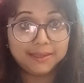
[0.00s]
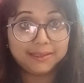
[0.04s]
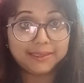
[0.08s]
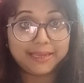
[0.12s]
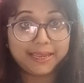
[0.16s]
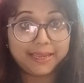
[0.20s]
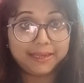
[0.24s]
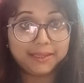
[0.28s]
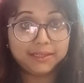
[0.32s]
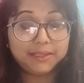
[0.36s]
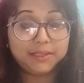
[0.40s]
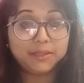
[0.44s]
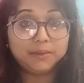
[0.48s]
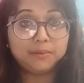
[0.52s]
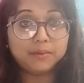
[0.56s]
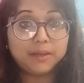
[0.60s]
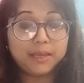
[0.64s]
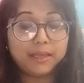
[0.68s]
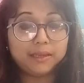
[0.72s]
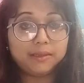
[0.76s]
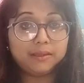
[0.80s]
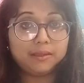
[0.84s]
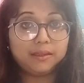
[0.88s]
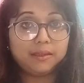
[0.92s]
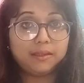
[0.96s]
Thank you,
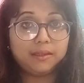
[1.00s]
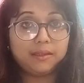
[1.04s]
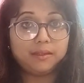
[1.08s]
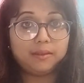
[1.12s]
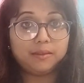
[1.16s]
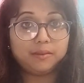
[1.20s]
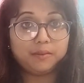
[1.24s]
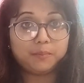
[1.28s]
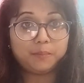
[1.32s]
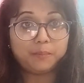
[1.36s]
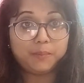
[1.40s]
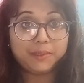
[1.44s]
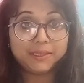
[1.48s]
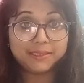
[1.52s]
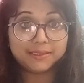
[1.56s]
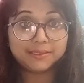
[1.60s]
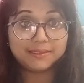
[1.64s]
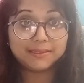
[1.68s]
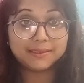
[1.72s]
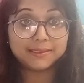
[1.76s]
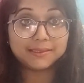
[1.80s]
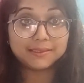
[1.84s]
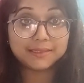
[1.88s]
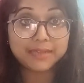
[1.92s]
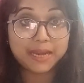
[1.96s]
and
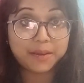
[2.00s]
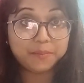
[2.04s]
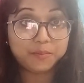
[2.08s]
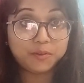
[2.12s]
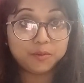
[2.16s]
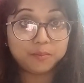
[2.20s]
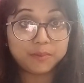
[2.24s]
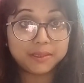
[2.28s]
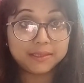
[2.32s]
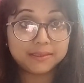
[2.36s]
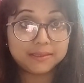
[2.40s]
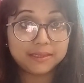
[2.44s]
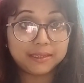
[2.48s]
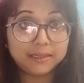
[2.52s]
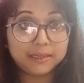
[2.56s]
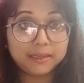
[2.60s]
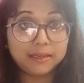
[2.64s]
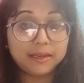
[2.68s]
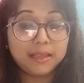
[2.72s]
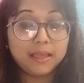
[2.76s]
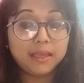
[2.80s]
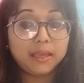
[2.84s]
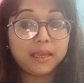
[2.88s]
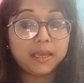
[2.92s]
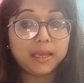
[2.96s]
please subscribe to my
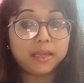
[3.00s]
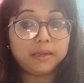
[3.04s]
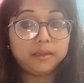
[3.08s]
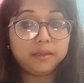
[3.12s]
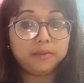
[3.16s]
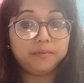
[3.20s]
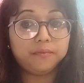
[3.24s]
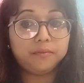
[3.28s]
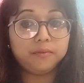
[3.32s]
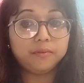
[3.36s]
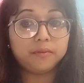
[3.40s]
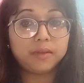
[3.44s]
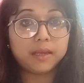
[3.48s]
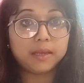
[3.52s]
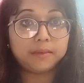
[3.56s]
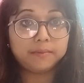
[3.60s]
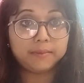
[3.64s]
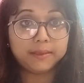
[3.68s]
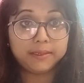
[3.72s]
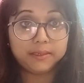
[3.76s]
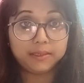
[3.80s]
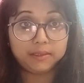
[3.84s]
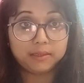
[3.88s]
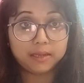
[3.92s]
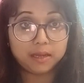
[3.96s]
channel, and if you have
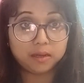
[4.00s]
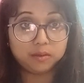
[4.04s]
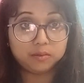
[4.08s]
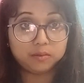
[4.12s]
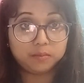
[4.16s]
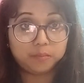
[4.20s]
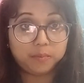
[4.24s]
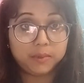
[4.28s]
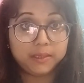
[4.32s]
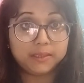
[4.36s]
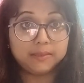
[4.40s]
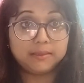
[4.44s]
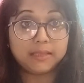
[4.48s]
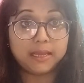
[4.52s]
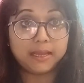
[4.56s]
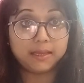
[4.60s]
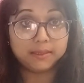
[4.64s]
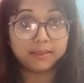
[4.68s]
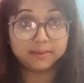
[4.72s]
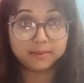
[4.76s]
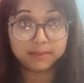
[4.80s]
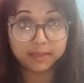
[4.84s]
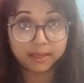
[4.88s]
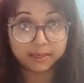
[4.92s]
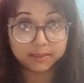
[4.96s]
any doubt, please
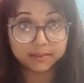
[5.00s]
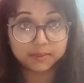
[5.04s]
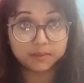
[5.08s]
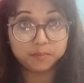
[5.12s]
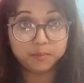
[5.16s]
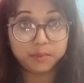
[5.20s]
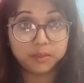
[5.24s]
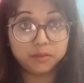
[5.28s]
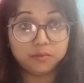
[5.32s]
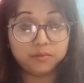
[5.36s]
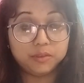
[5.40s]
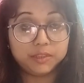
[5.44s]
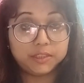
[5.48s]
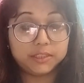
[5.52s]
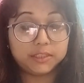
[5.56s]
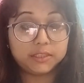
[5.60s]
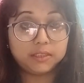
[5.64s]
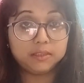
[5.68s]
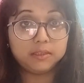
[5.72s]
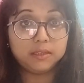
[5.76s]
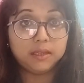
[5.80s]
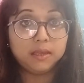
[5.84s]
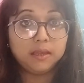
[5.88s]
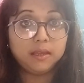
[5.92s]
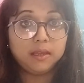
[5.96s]
ask me
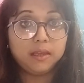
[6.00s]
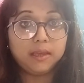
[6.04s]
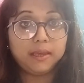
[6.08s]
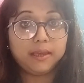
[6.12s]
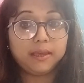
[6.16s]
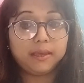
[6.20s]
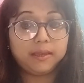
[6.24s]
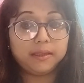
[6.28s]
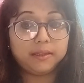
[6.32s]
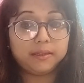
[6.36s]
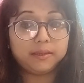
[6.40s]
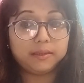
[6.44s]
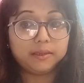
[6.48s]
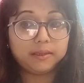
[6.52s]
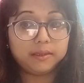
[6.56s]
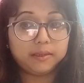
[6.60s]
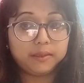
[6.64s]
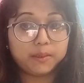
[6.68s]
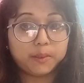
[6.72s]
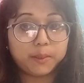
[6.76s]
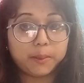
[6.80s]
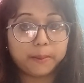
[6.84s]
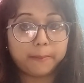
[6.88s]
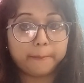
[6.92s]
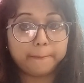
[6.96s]
question. And
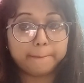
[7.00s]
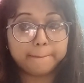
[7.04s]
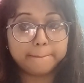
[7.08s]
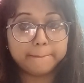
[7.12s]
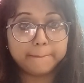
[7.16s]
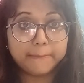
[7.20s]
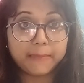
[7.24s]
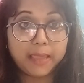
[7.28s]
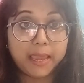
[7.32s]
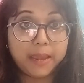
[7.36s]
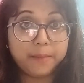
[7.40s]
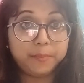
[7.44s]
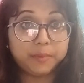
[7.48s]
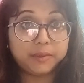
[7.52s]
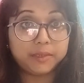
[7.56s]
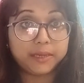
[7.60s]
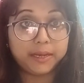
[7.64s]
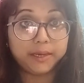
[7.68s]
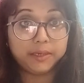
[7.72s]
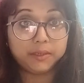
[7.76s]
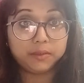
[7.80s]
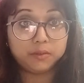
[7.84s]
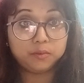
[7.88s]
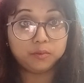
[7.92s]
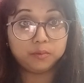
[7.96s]
I'm
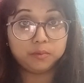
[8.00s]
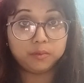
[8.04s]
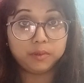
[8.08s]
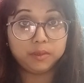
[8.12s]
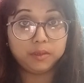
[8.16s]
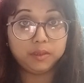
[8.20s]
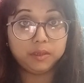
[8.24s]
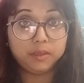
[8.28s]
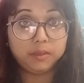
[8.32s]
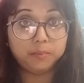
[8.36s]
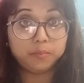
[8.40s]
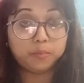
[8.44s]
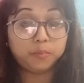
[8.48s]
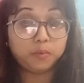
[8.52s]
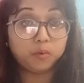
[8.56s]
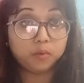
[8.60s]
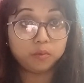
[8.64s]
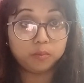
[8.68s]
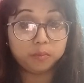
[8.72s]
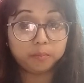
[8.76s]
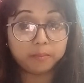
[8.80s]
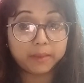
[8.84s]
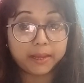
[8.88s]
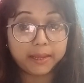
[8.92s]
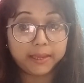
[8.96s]
trying to
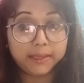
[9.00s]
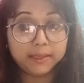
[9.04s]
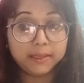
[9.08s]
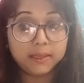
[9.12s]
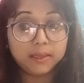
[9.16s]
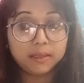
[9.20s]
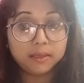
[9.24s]
improve my